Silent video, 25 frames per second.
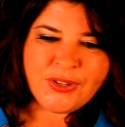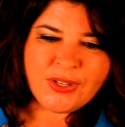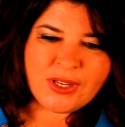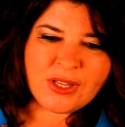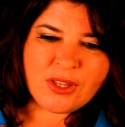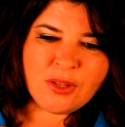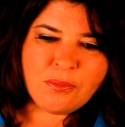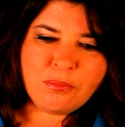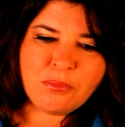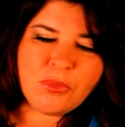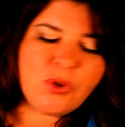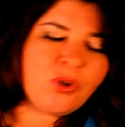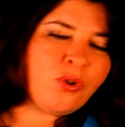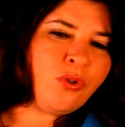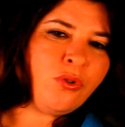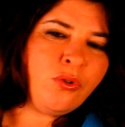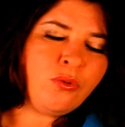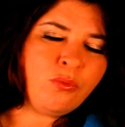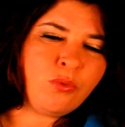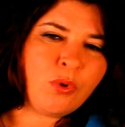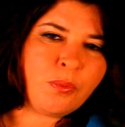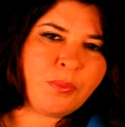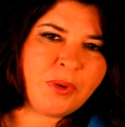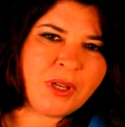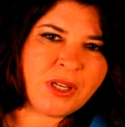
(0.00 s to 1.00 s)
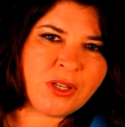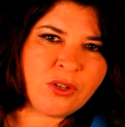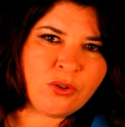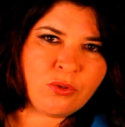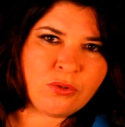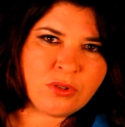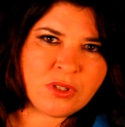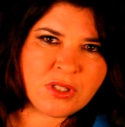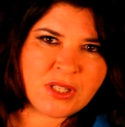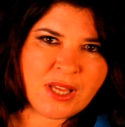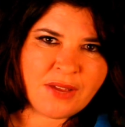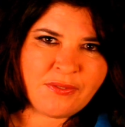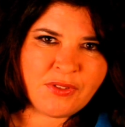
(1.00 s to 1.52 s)
Now, the moon will be in
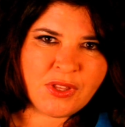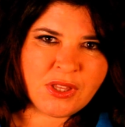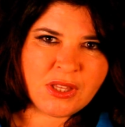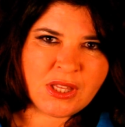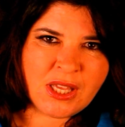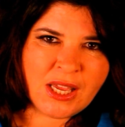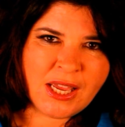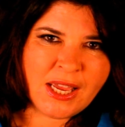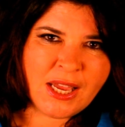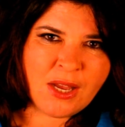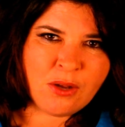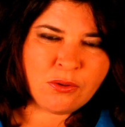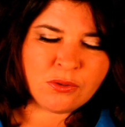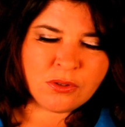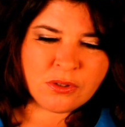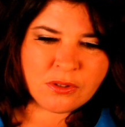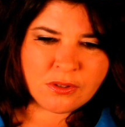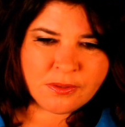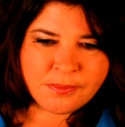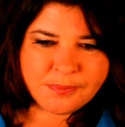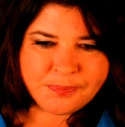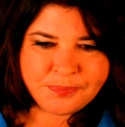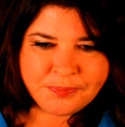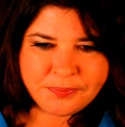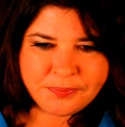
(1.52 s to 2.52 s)
your seventh house,